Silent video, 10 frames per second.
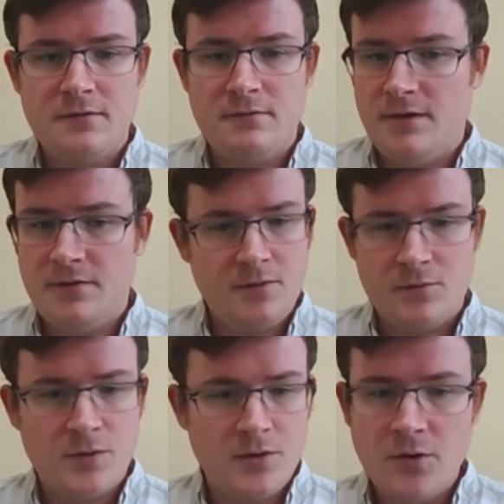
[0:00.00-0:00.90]
then there
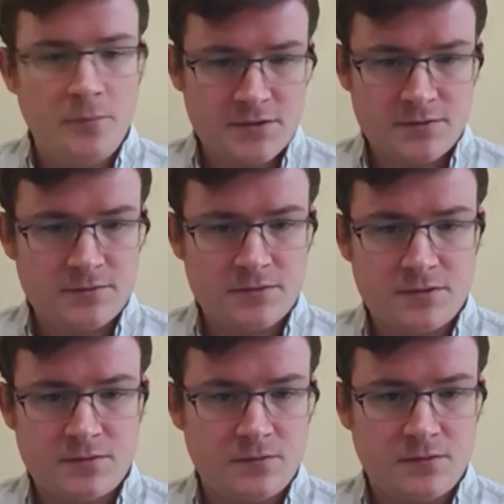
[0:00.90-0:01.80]
were no
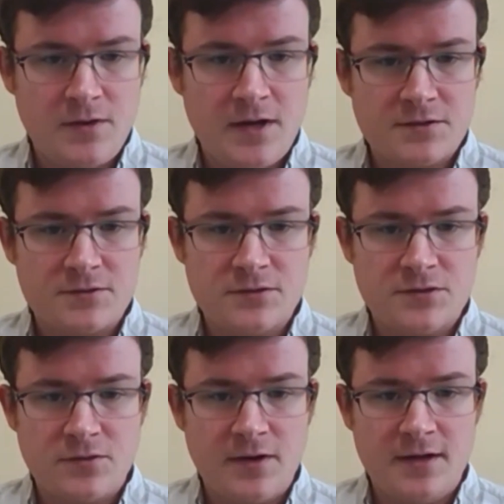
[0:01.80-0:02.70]
missiles to actually
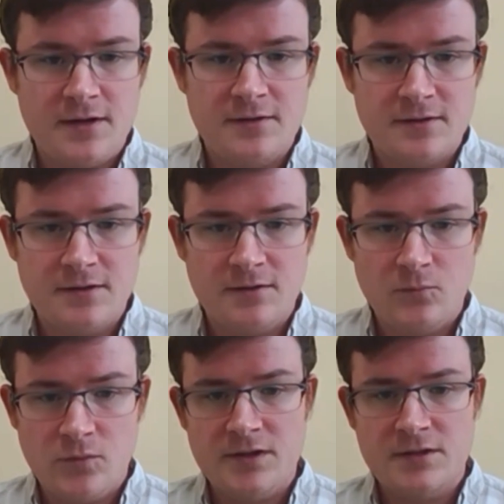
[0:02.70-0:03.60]
strike anything that
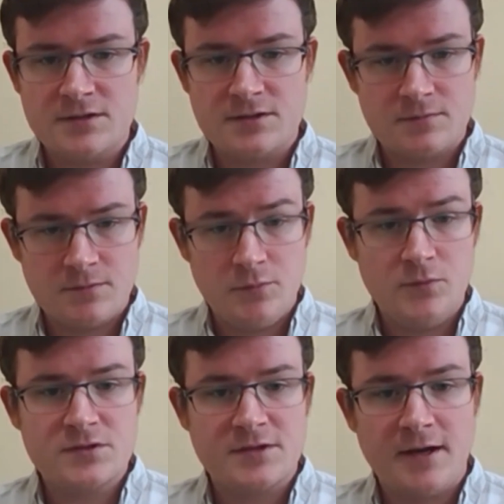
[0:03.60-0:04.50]
we as the
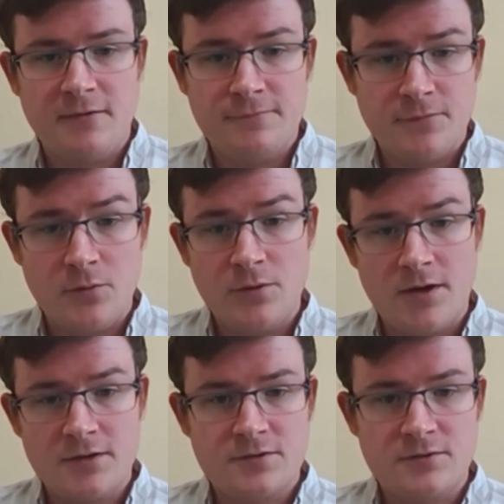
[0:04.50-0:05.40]
blue side flowed
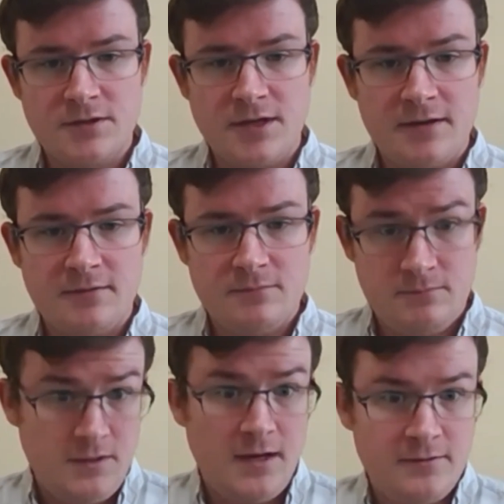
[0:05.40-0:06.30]
onto the
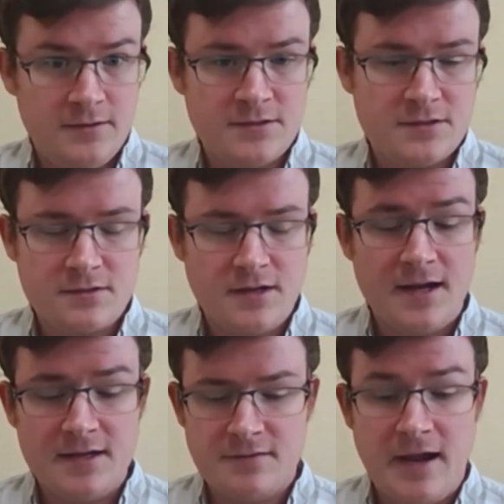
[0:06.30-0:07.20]
islands
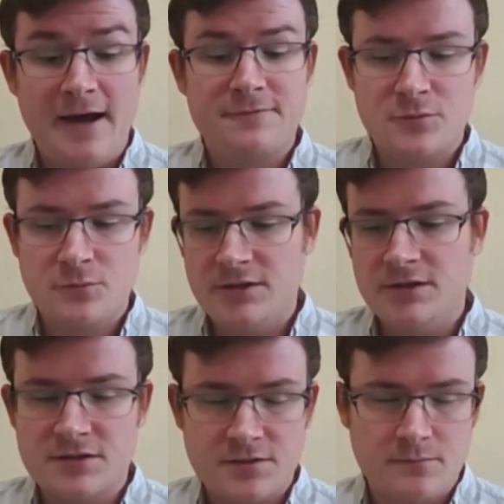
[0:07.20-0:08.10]
after we
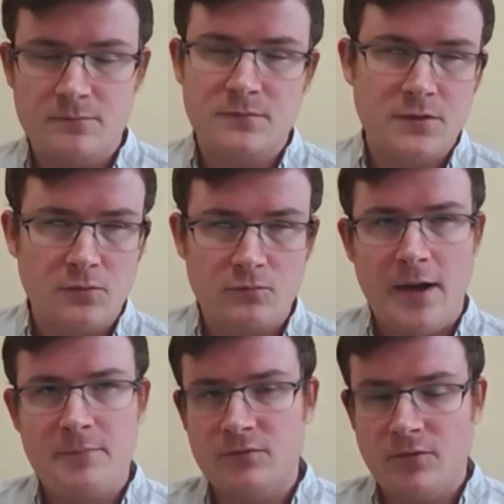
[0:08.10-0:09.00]
did some
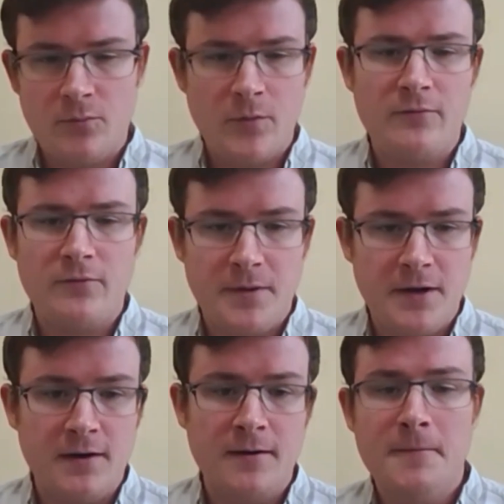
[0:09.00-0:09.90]
rapid runway
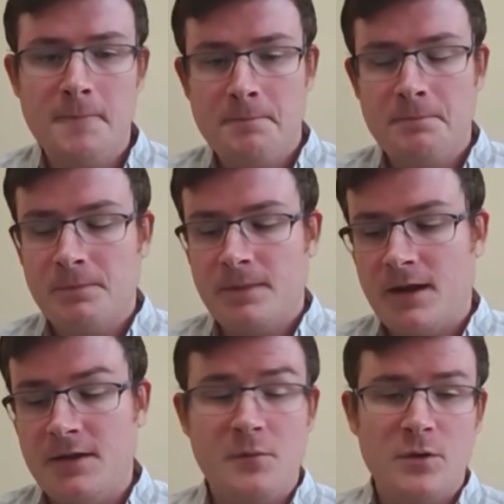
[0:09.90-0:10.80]
repair,
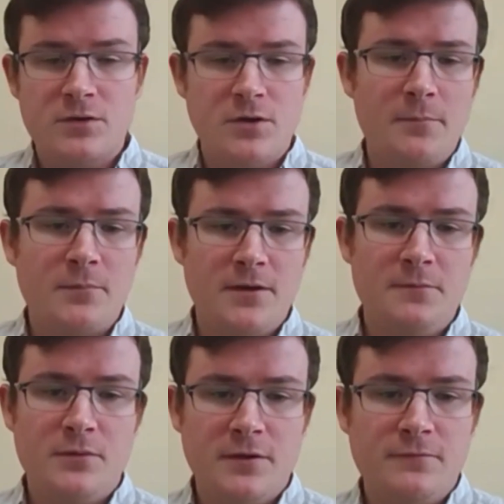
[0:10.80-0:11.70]
and then we could
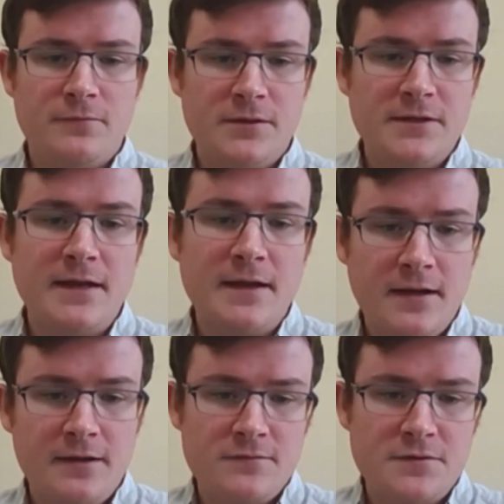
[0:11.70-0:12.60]
operate pretty freely
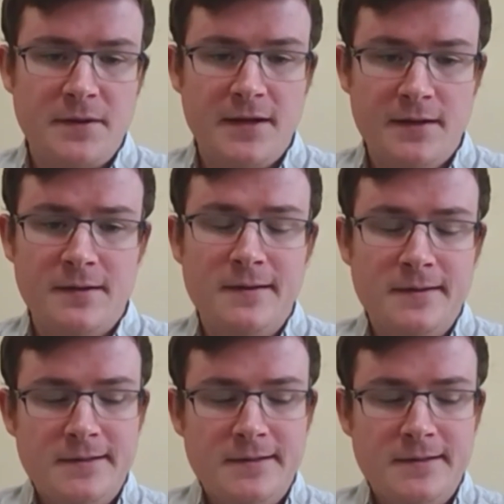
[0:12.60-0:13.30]
out of Japan.